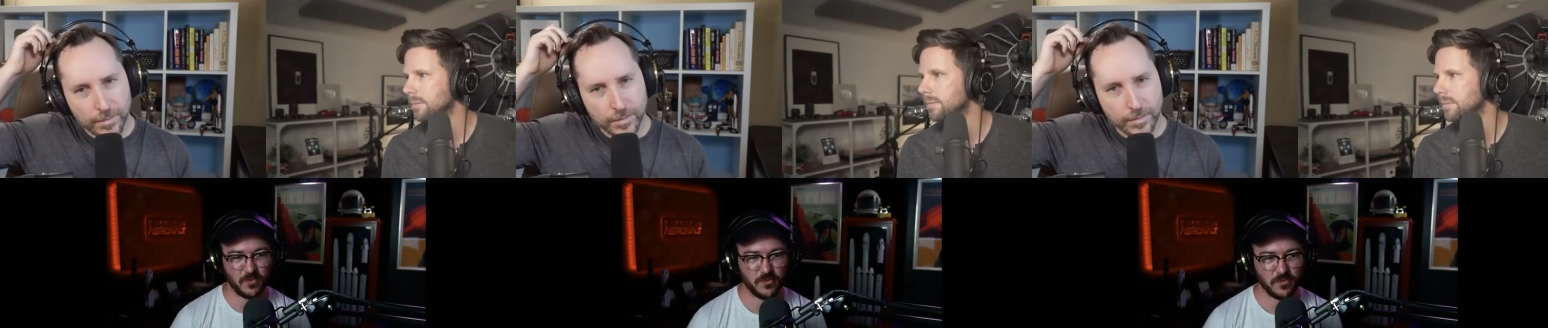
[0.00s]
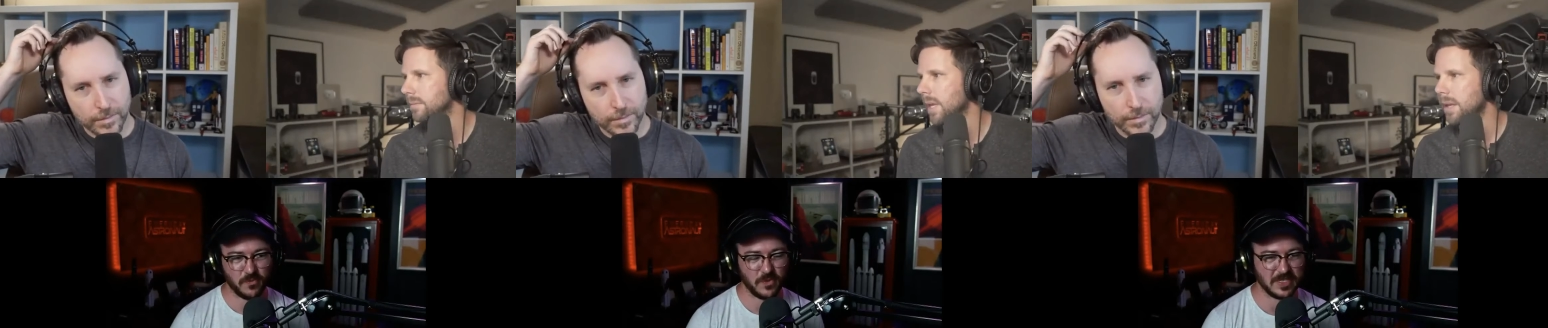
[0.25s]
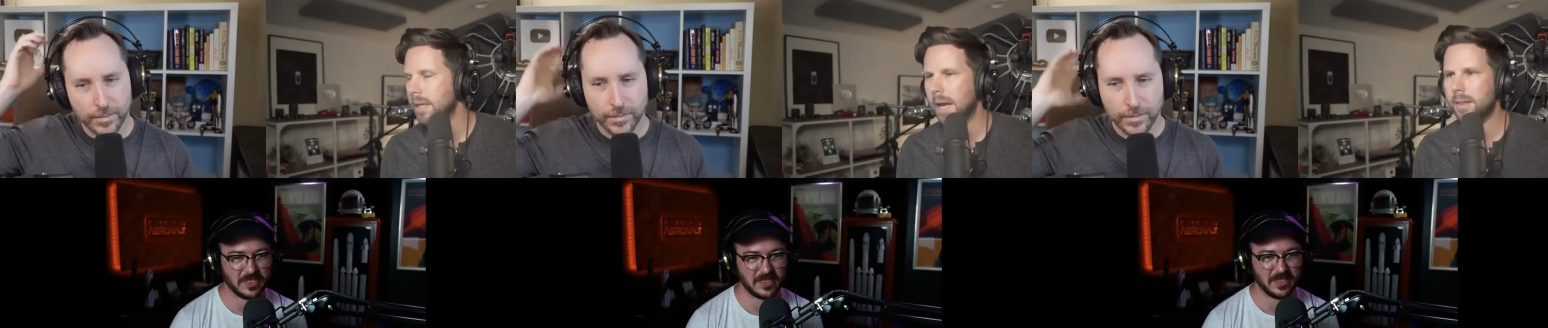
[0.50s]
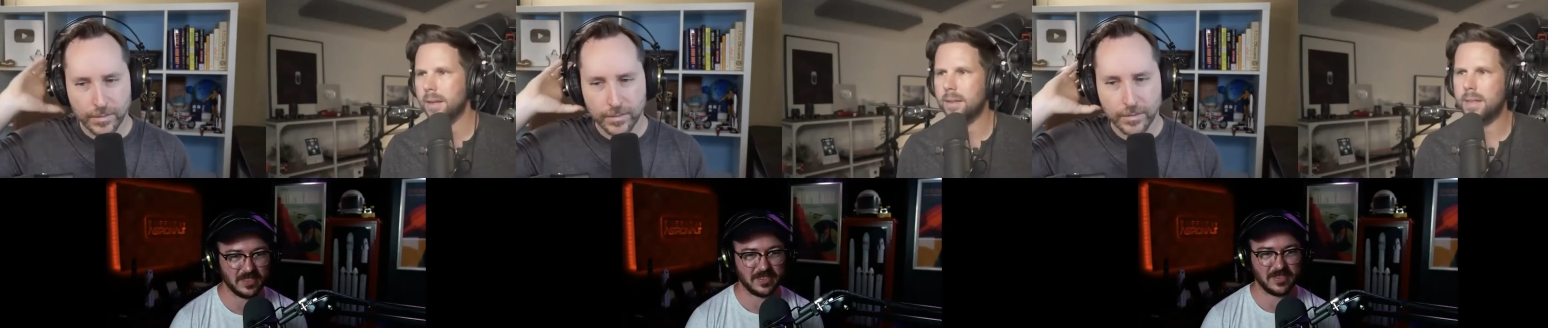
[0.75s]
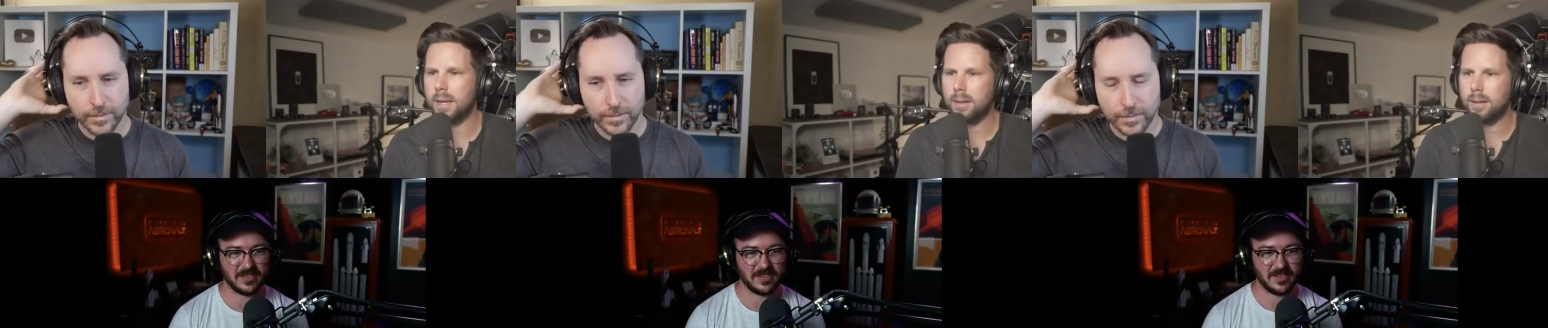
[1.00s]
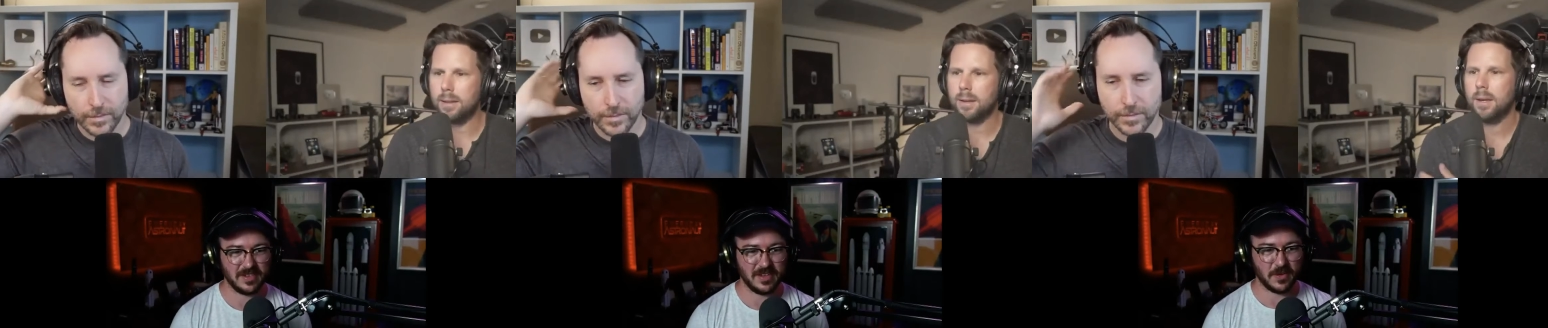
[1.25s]
Speaker 1: resistance yeah, they, they,
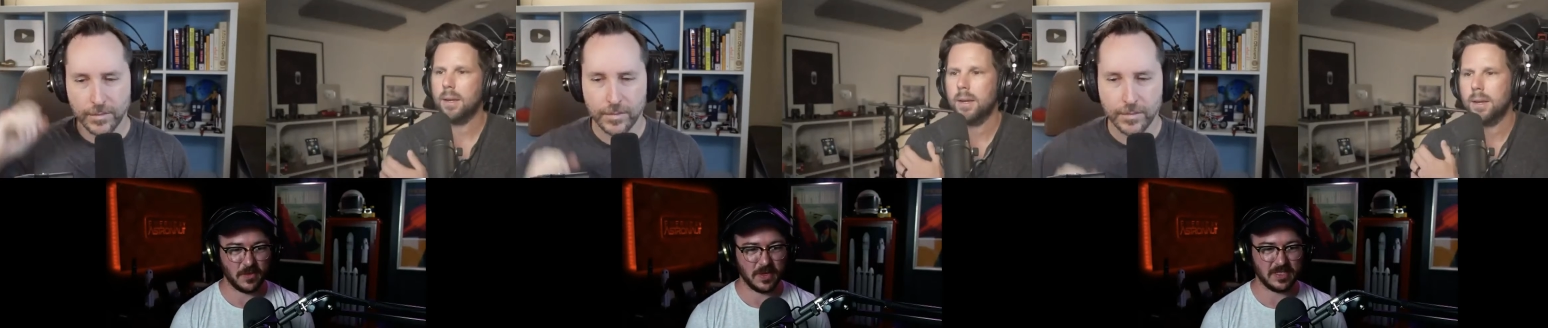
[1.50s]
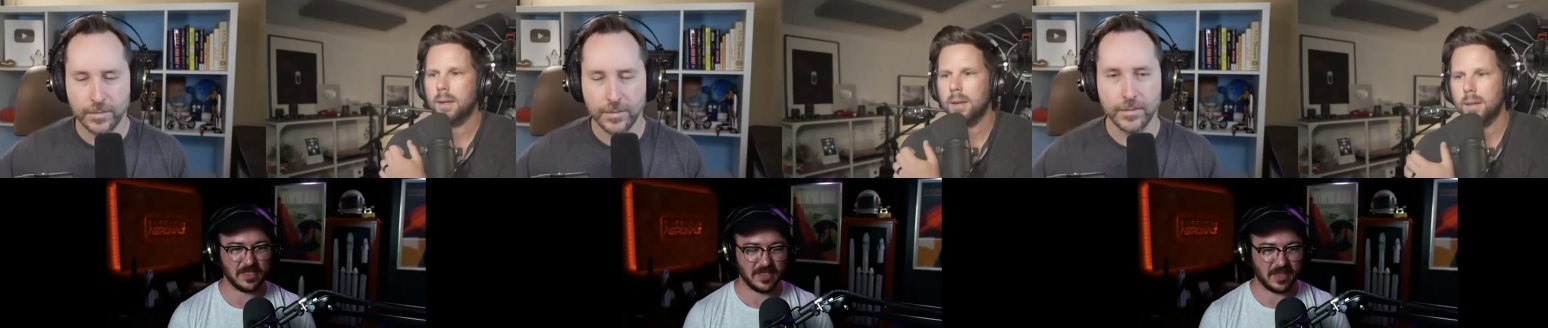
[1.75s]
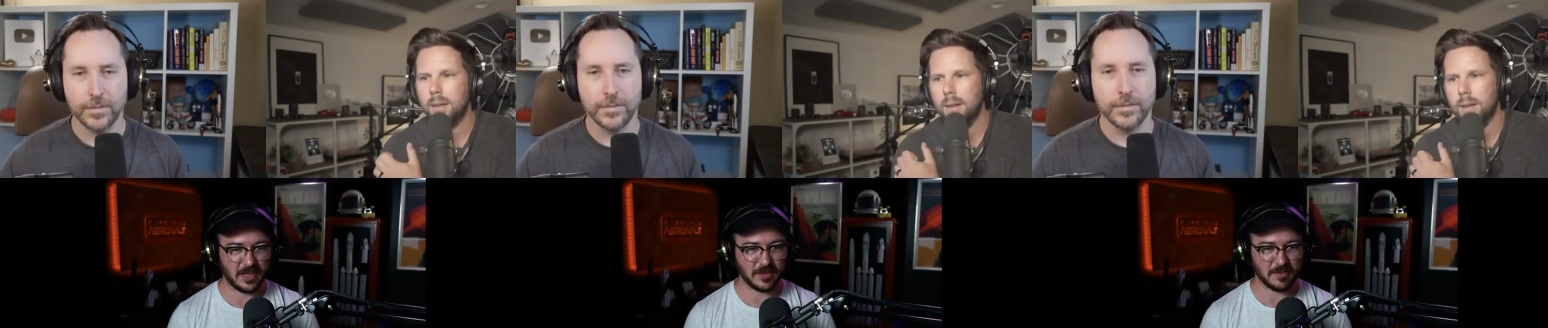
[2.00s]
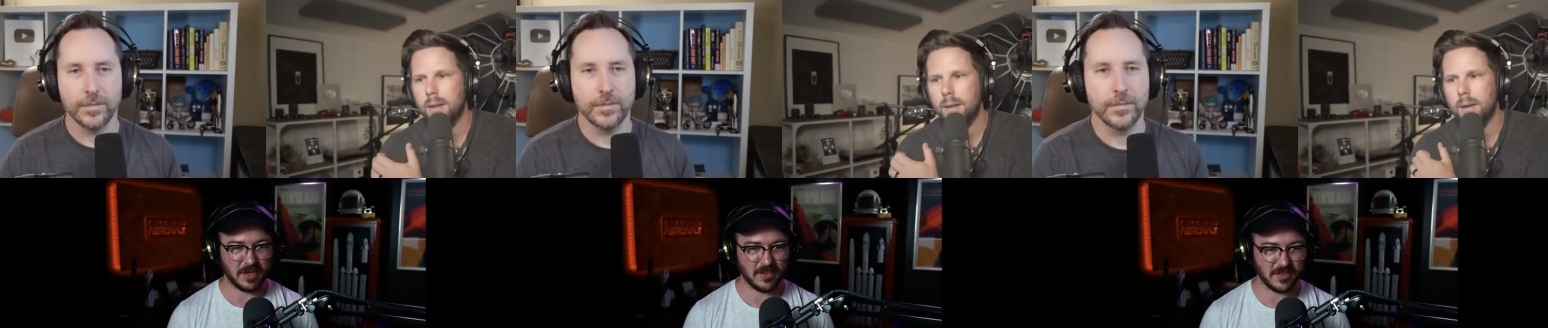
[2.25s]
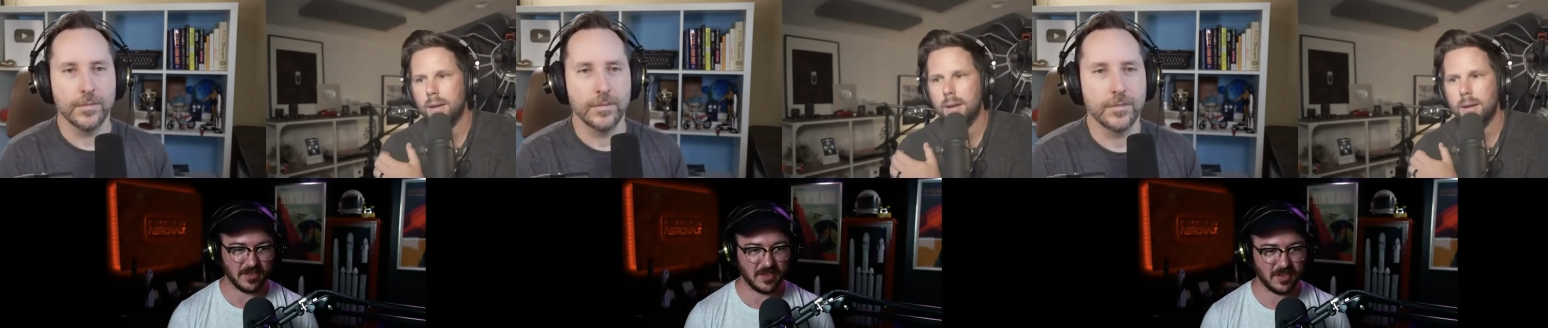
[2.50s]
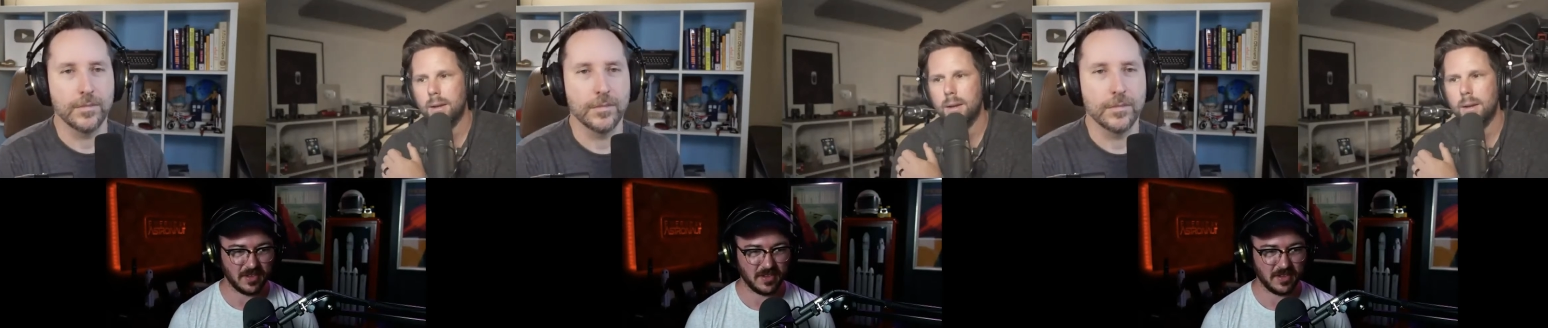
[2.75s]
increases like exponentially.